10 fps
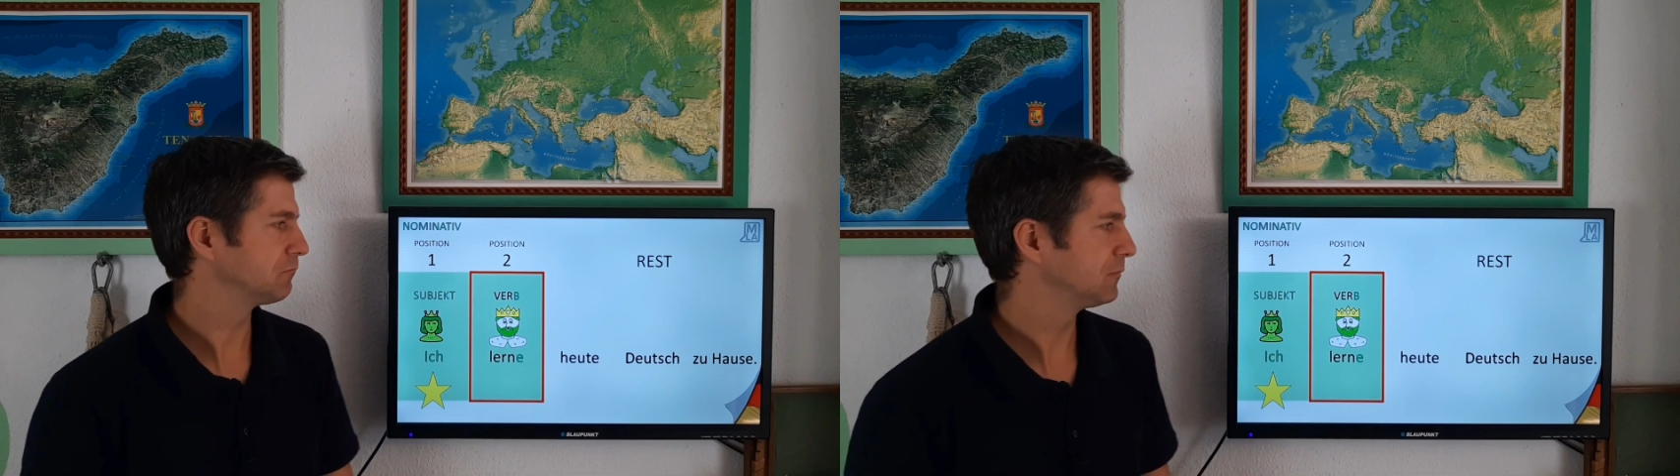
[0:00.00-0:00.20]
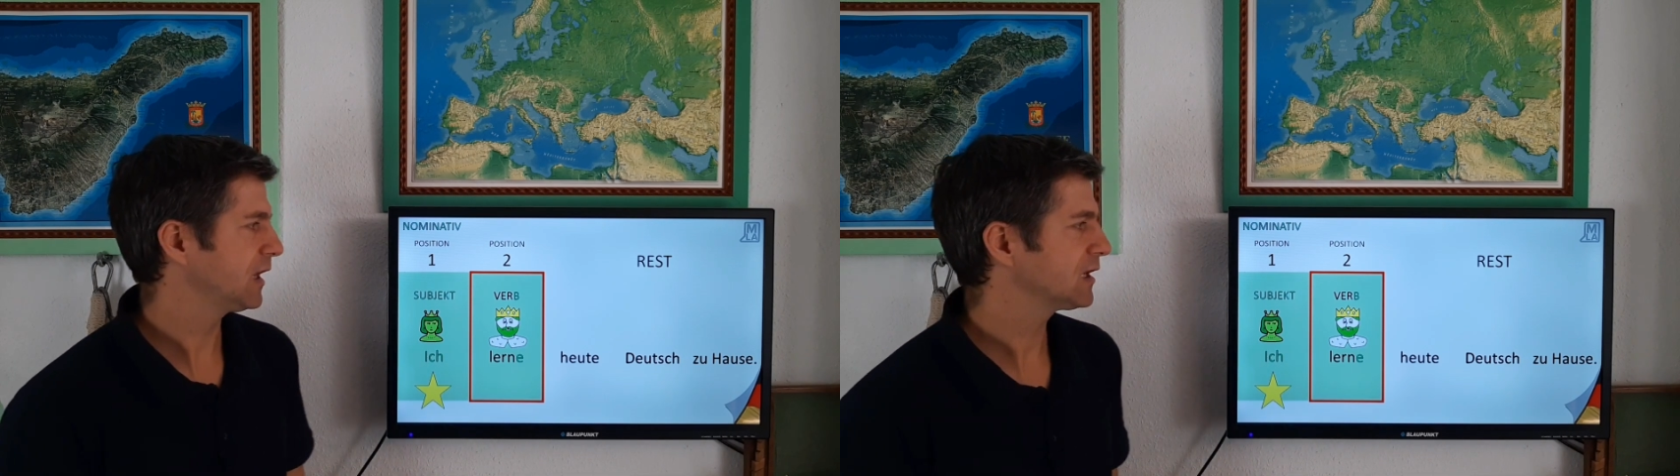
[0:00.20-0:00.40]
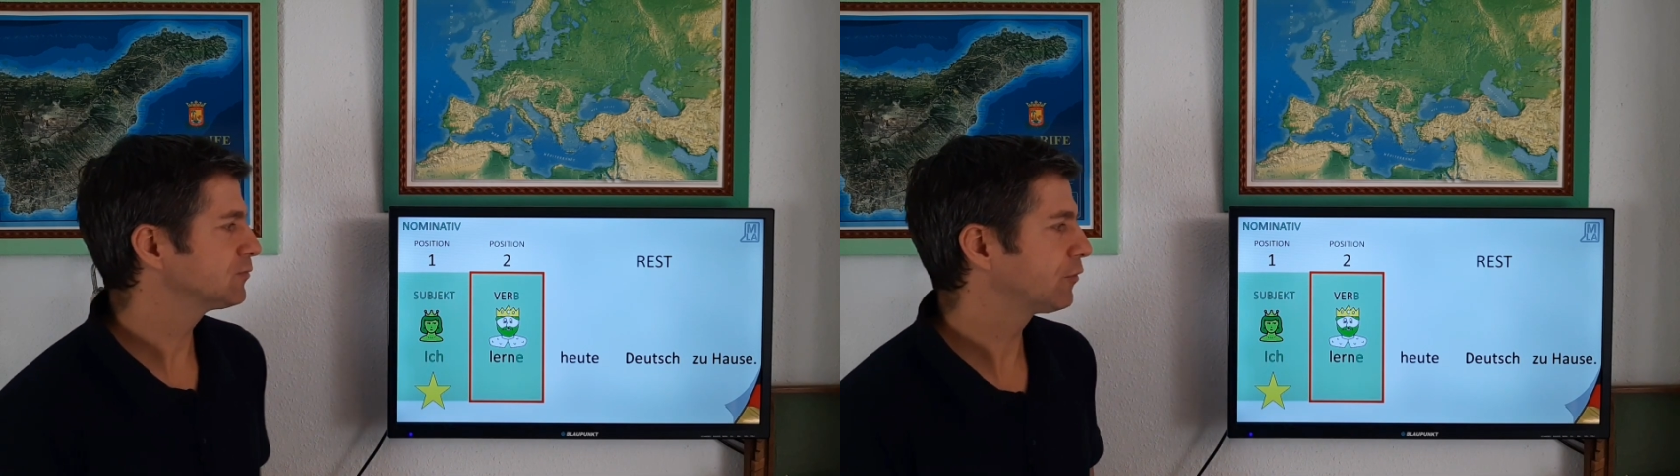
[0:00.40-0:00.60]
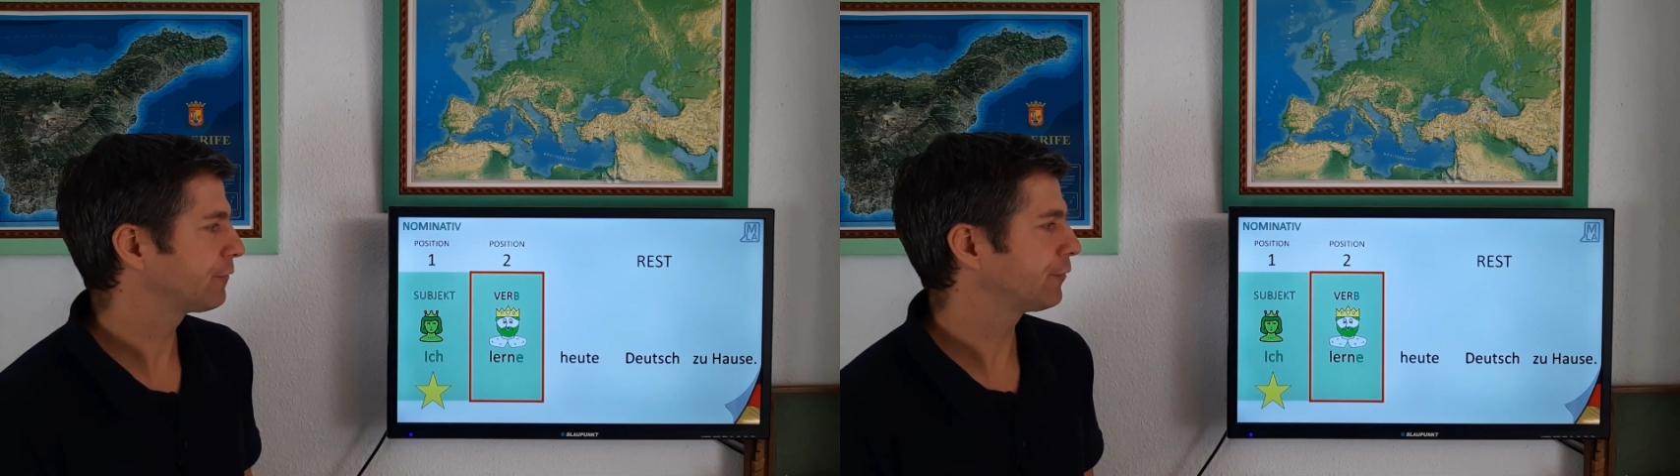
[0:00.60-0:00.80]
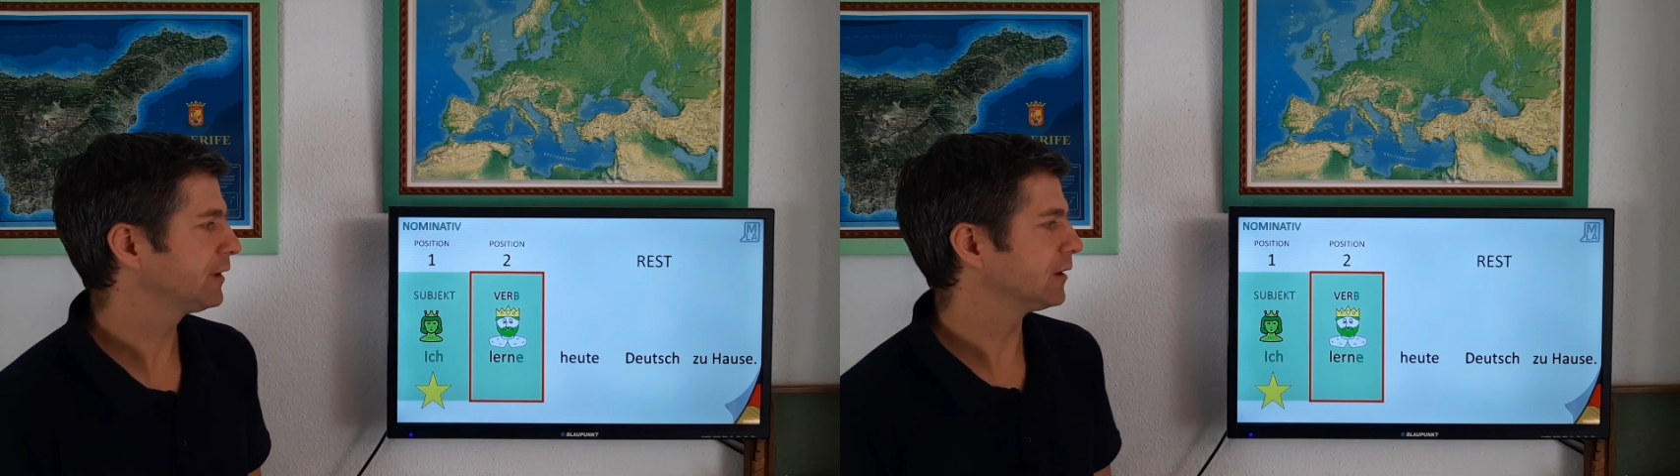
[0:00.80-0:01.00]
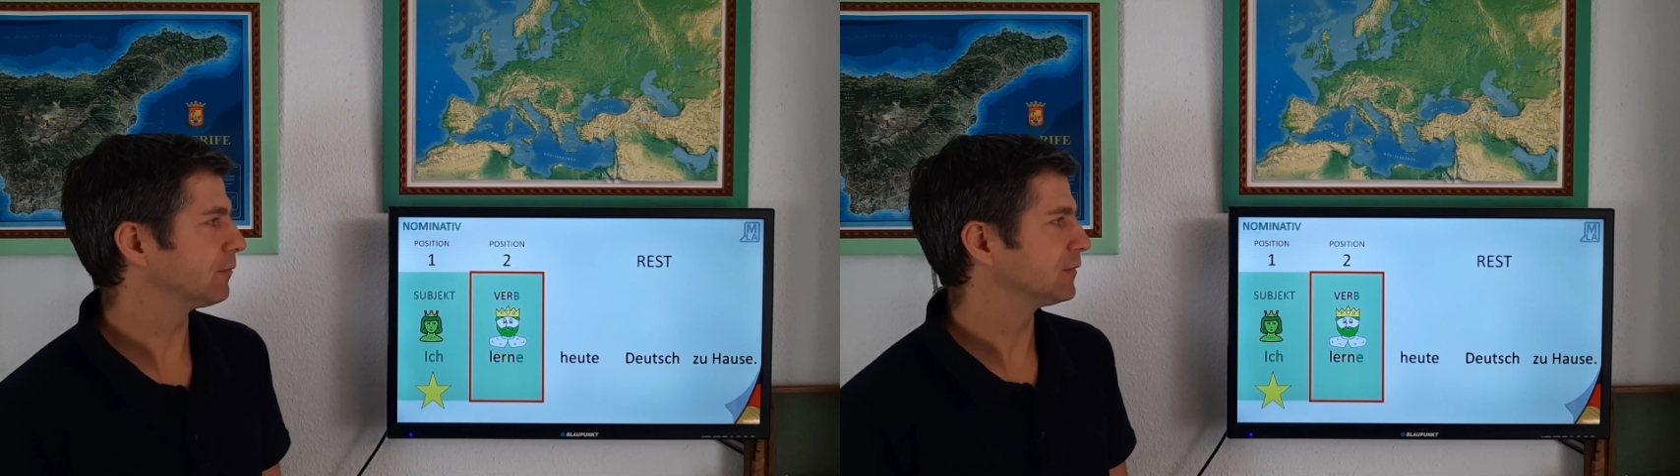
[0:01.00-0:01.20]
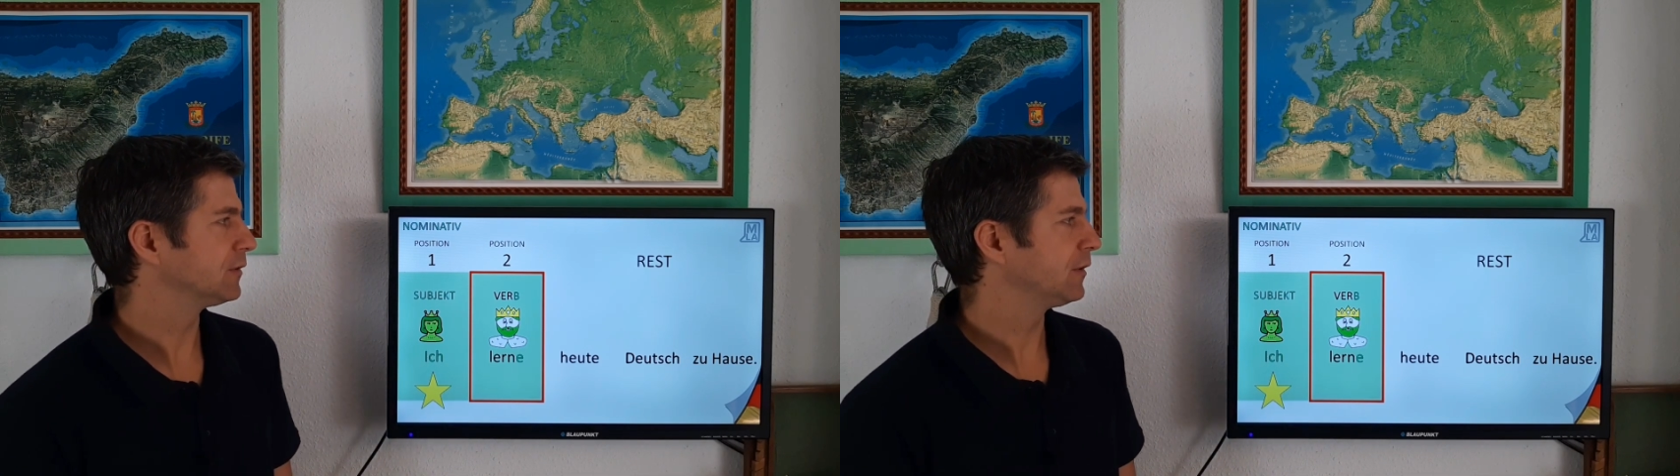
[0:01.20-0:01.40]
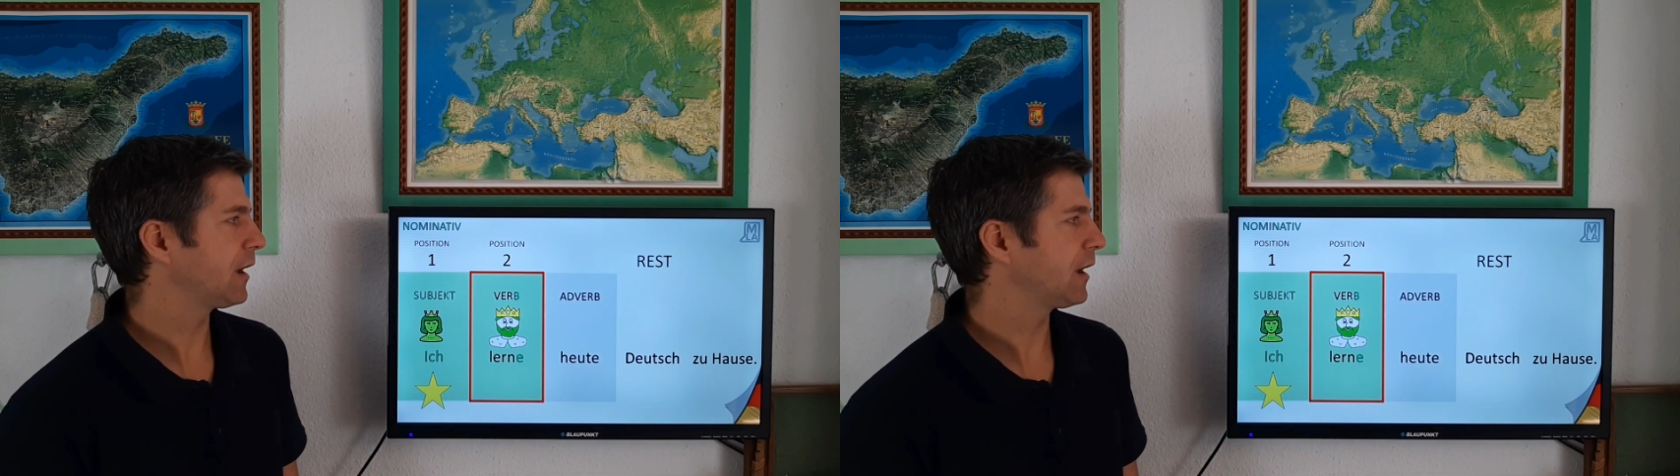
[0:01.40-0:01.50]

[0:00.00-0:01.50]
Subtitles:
There's more freedom.